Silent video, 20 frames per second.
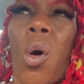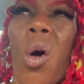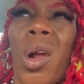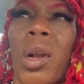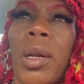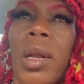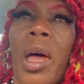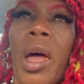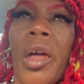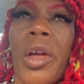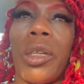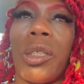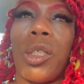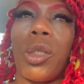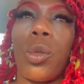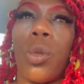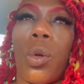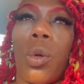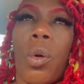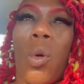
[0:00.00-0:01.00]
or lunch
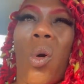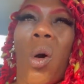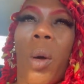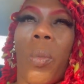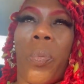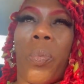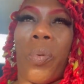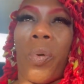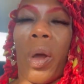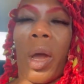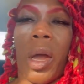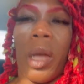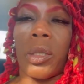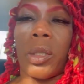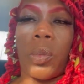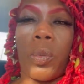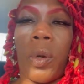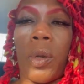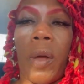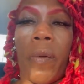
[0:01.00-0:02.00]
or
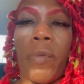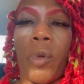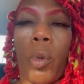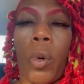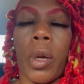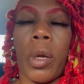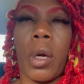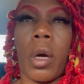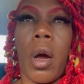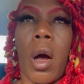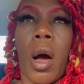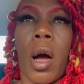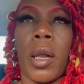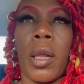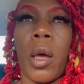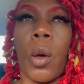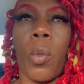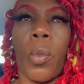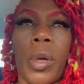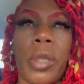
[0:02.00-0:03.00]
brunch, whatever you want to call
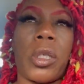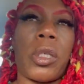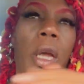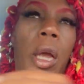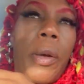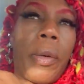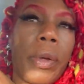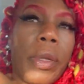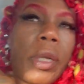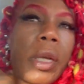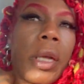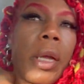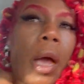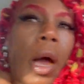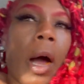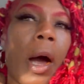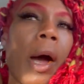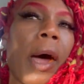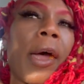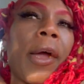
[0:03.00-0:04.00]
it, with Terry
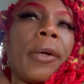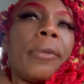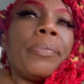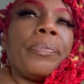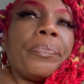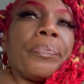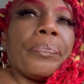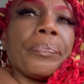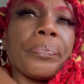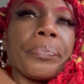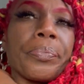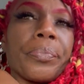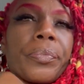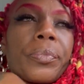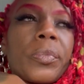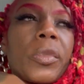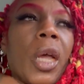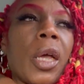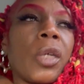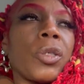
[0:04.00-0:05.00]
Leon.
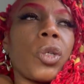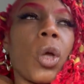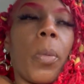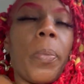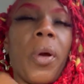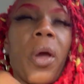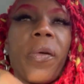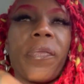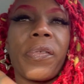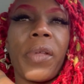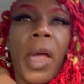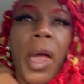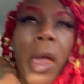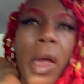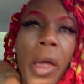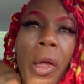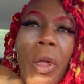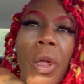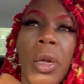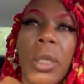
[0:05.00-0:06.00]
It's her
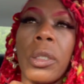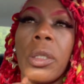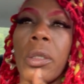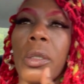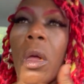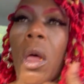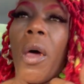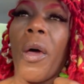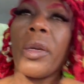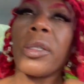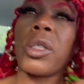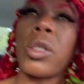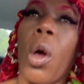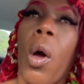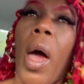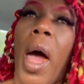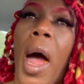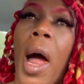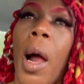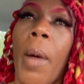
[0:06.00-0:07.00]
birthday. So
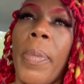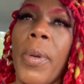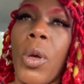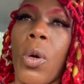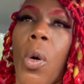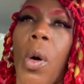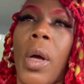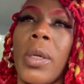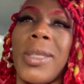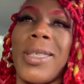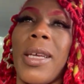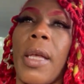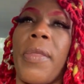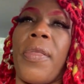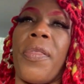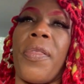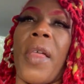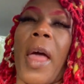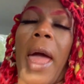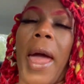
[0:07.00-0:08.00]
I'll be going
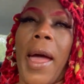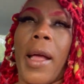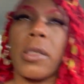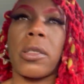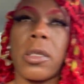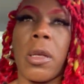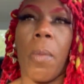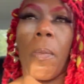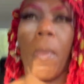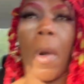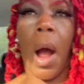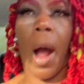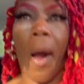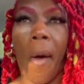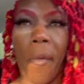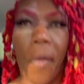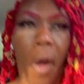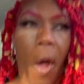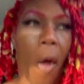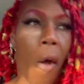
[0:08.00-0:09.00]
to that
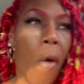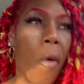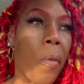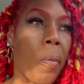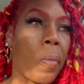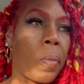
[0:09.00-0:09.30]
tomorrow.